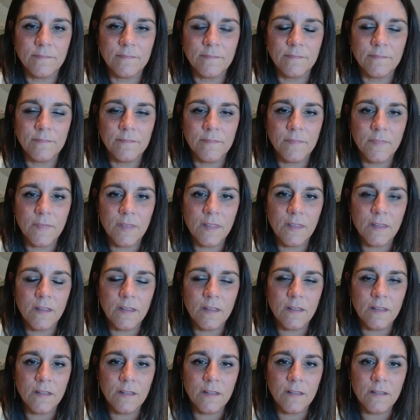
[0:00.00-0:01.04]

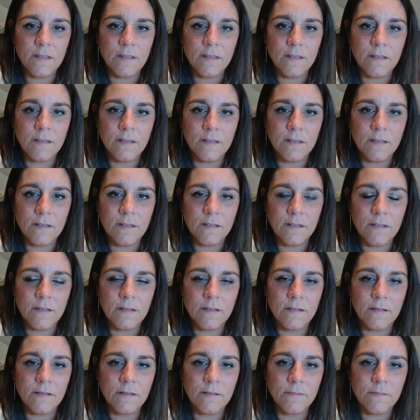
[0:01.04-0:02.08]

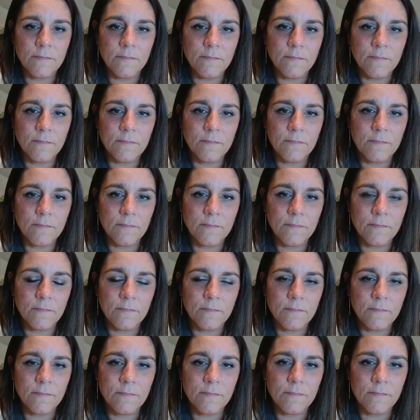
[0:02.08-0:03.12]

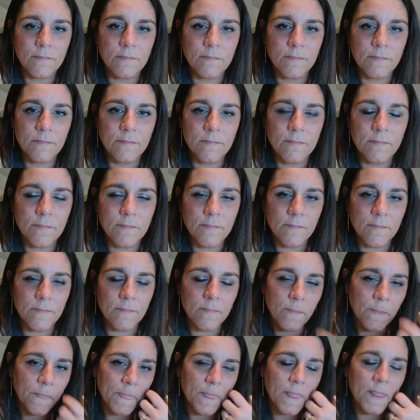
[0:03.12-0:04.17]

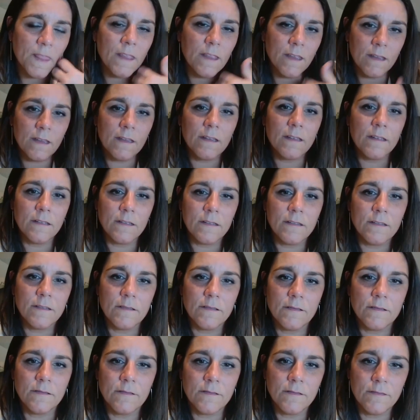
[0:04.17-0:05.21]

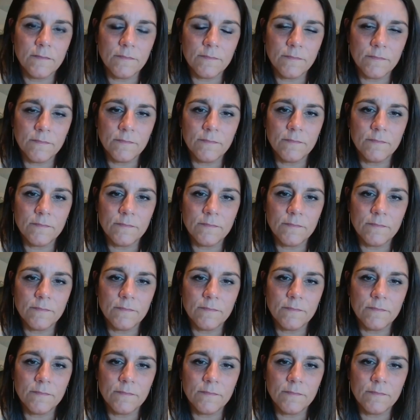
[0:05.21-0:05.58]
[no speech]